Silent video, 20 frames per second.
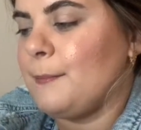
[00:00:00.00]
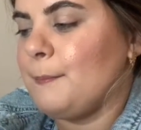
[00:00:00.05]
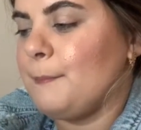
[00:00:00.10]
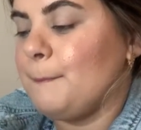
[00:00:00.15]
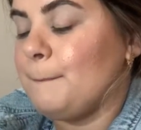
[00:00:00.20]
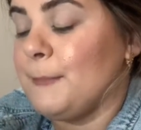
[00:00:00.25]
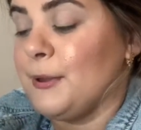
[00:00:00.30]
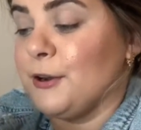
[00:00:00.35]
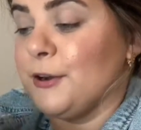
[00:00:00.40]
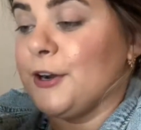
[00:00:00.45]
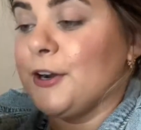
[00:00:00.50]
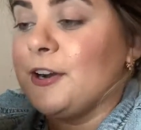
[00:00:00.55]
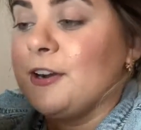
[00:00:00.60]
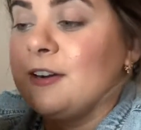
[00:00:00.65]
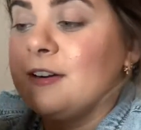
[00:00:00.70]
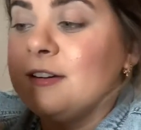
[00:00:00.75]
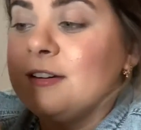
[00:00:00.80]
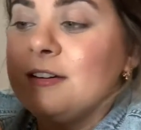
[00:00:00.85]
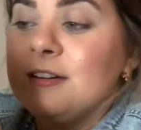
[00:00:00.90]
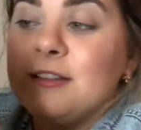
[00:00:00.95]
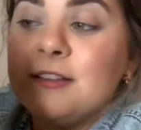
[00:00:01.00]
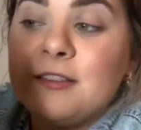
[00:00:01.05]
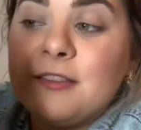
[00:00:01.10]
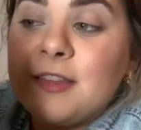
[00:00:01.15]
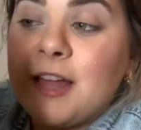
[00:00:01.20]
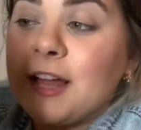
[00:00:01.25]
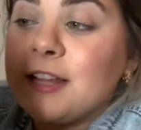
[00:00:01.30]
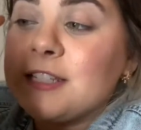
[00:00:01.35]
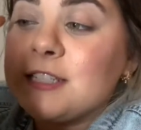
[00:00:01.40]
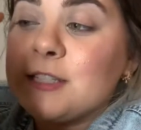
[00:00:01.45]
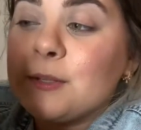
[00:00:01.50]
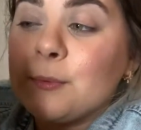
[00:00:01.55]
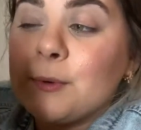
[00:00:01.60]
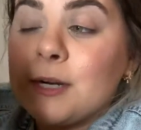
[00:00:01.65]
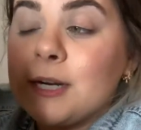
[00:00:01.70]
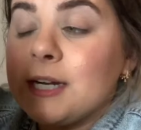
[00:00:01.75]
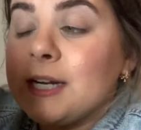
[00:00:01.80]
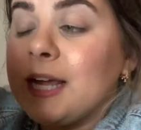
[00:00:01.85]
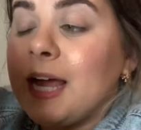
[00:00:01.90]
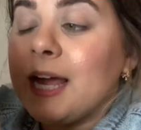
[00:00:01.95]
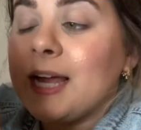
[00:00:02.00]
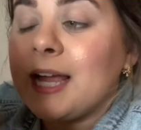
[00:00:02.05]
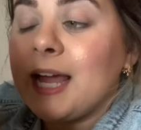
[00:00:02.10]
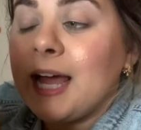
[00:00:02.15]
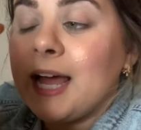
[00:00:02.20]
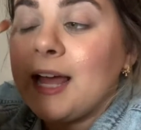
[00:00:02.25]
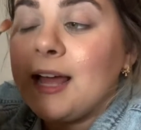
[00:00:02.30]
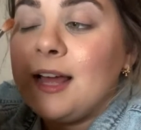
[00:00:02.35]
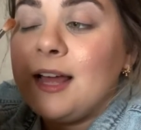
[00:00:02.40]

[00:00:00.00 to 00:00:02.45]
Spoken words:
mirror. That's the word, yeah, cat.